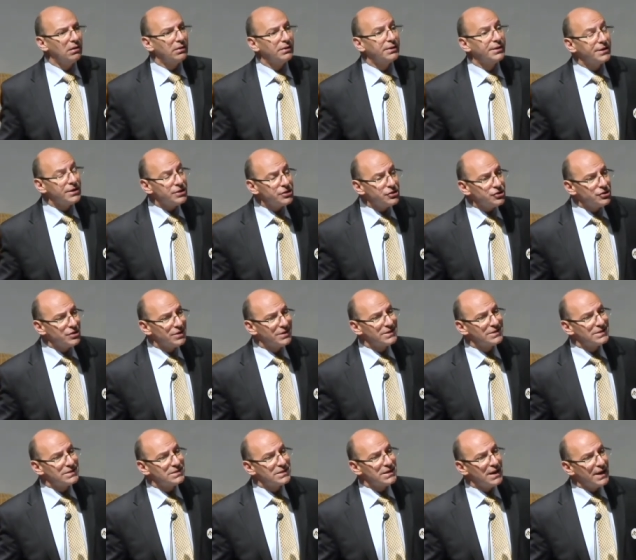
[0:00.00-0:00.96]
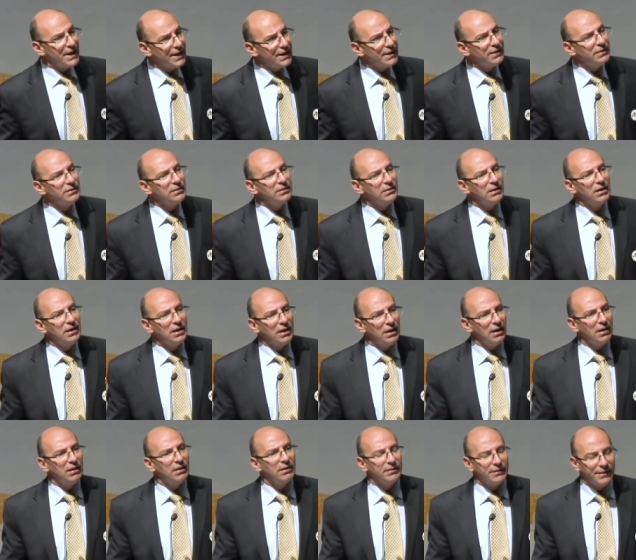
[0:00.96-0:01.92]
Christians in
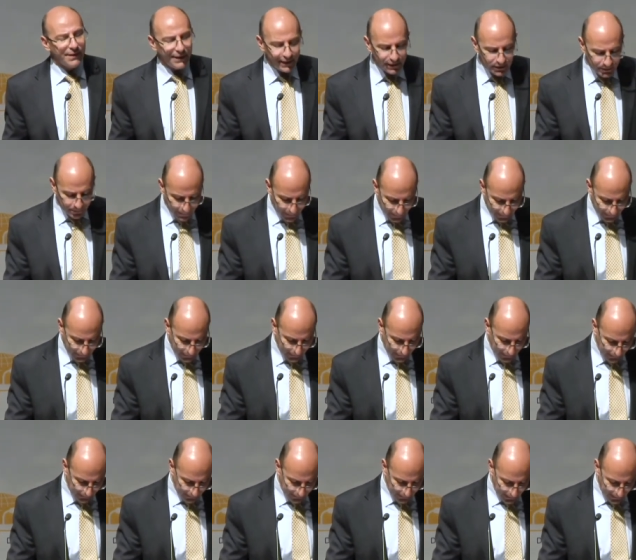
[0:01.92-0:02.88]
uh, Great Britain at